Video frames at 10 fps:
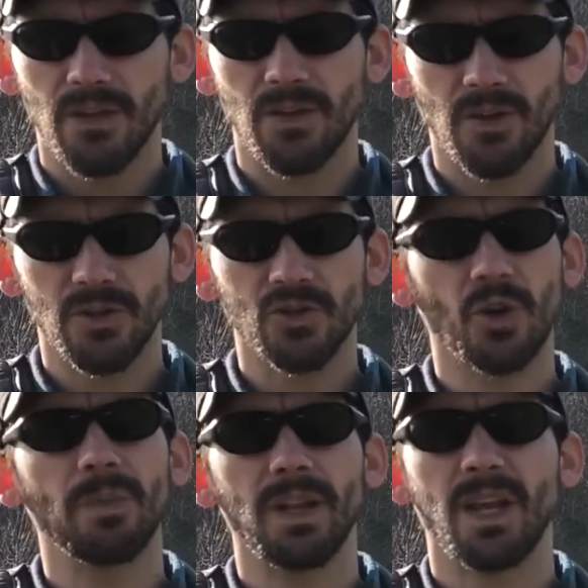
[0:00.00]
there are
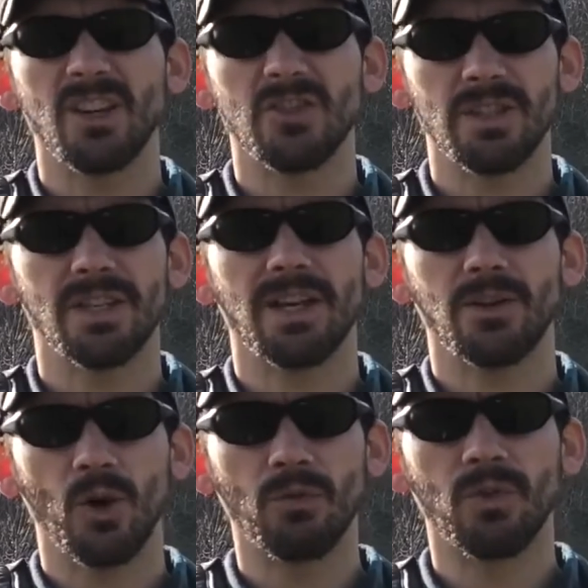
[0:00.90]
so many injuries that it
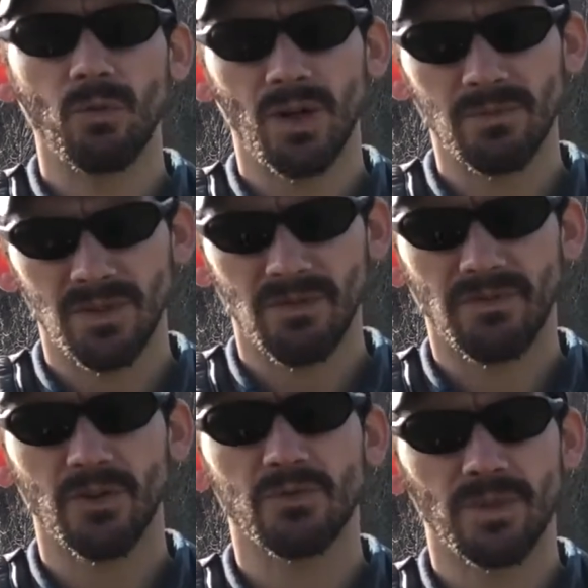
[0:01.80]
overwhelms the
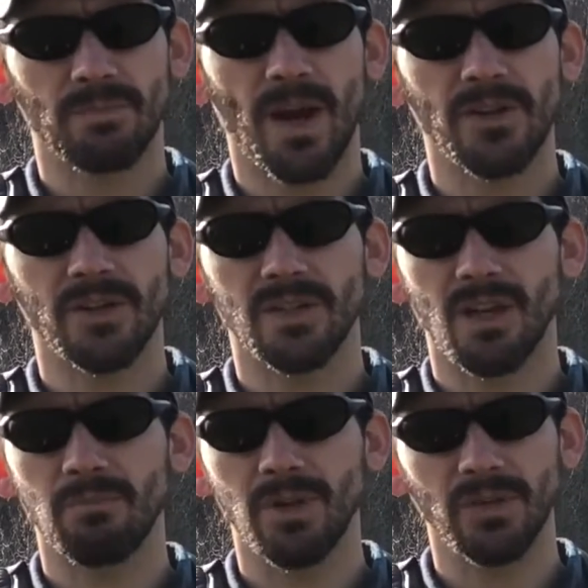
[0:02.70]
first responders'
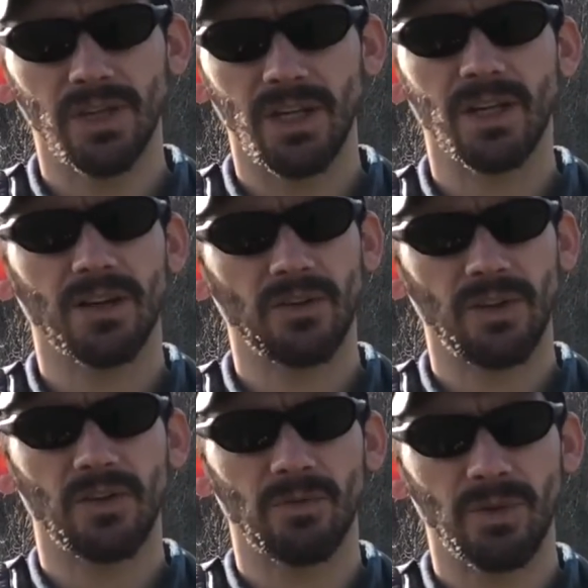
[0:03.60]
ability, not
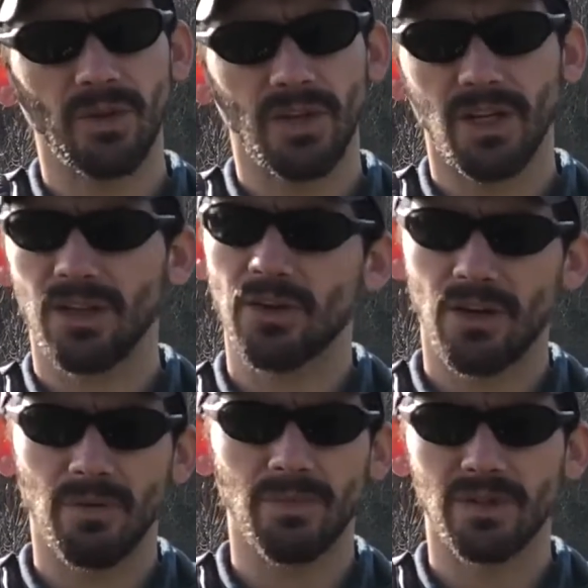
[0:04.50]
only their ability and their
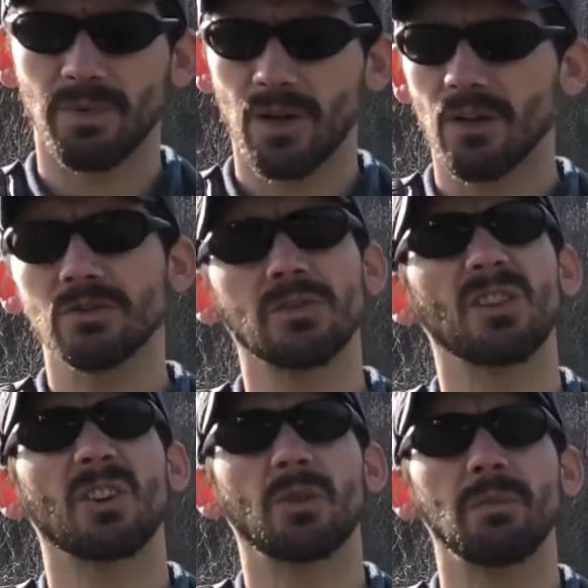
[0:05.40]
numbers, but also
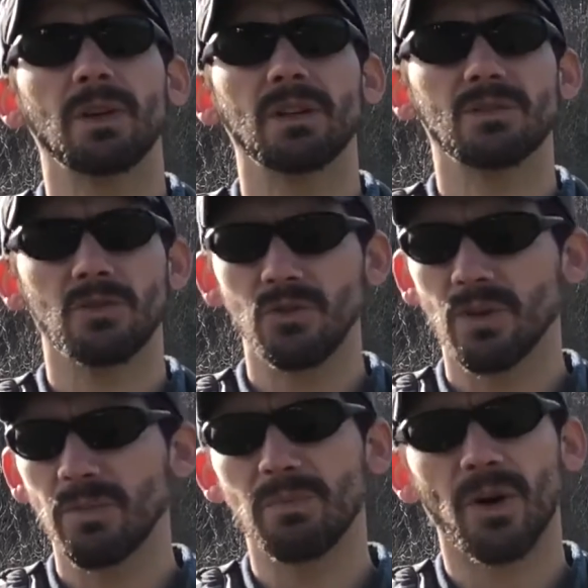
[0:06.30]
their equipment. So you
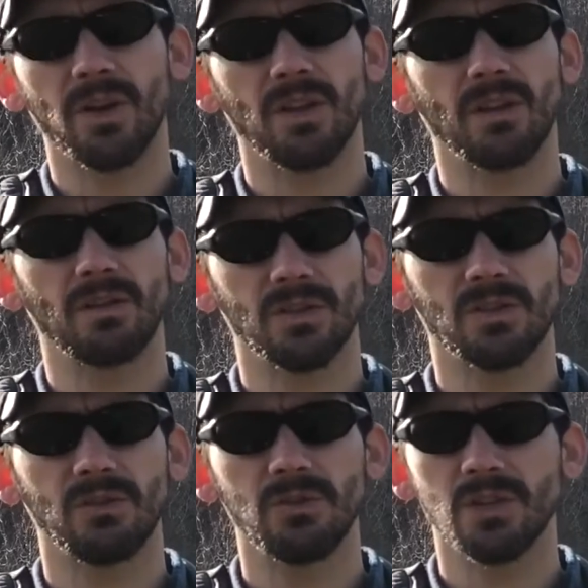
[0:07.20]
can be part of the
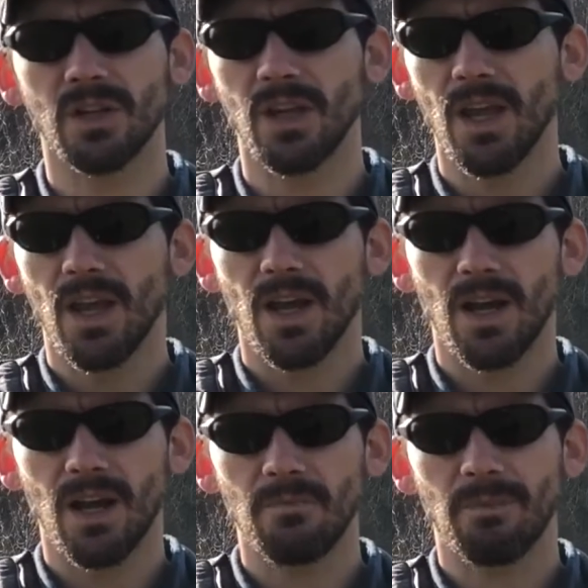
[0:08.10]
solution
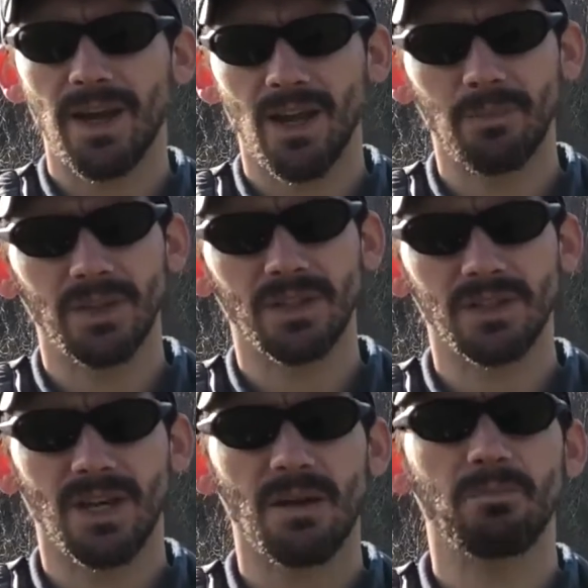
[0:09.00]
by helping to
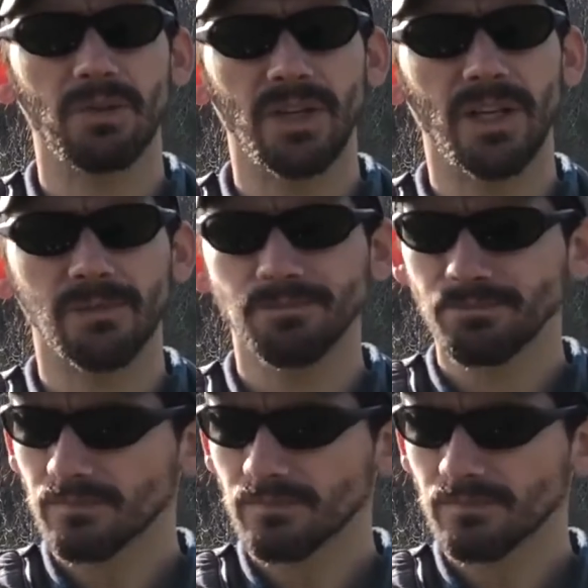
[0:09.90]
stop bleeding